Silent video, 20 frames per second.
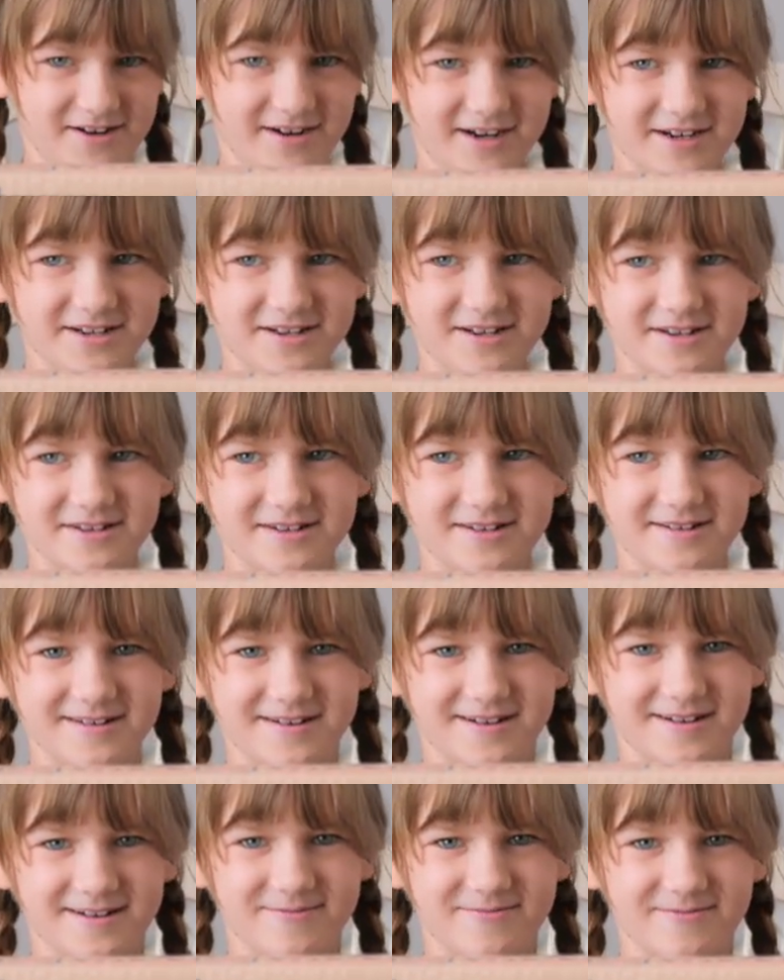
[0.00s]
You guys just
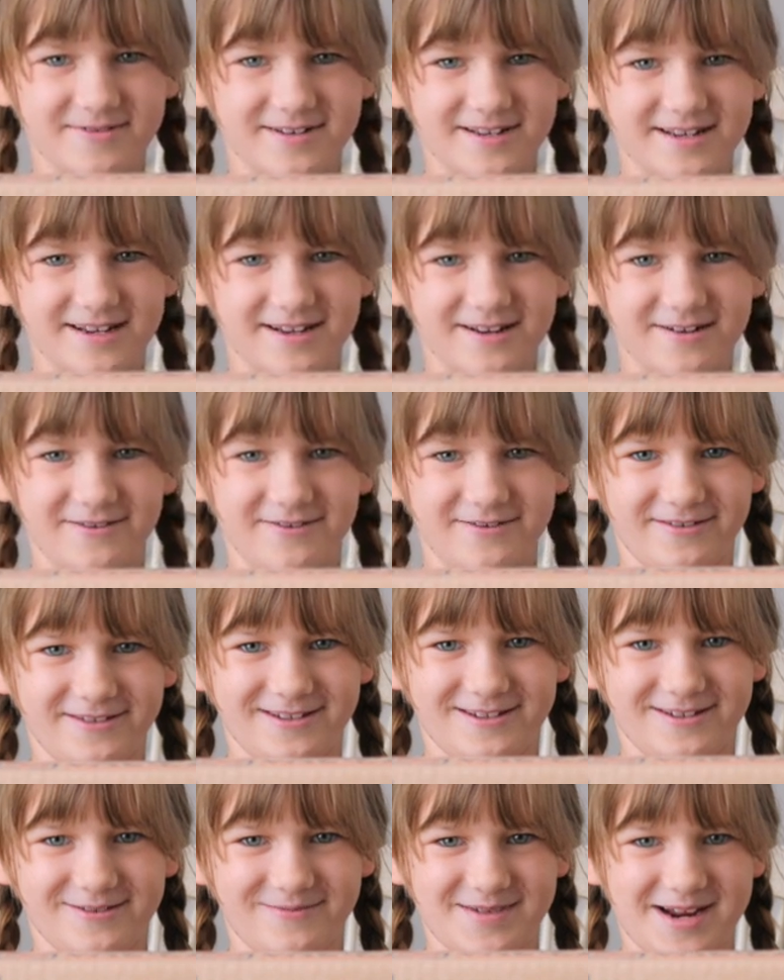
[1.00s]
took a potato
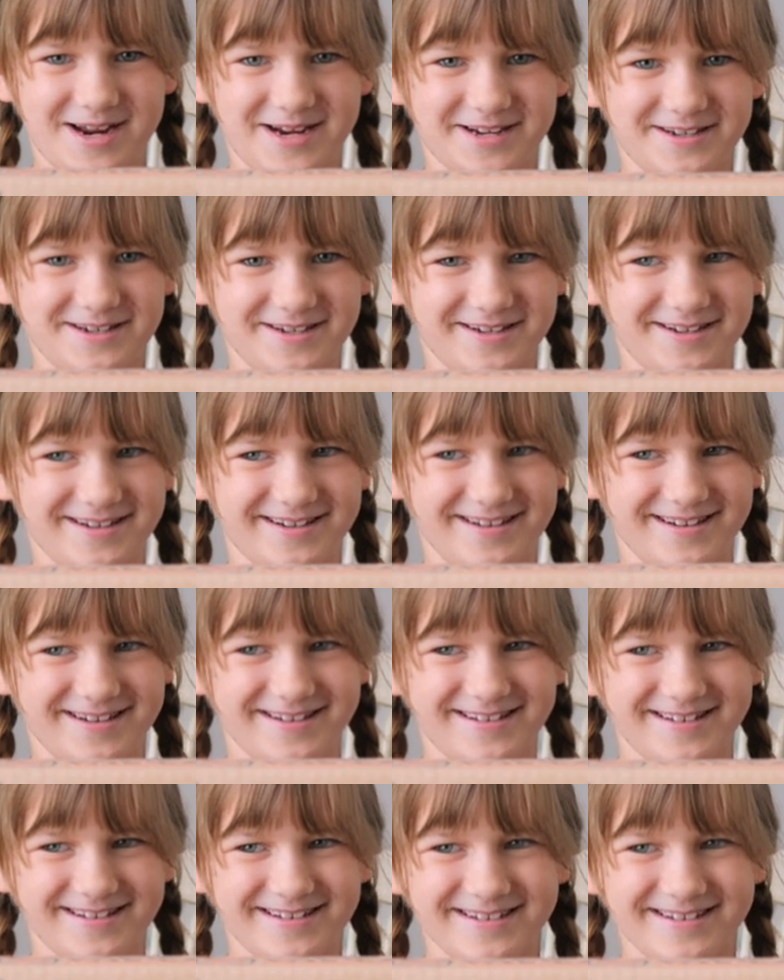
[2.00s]
and smashed it.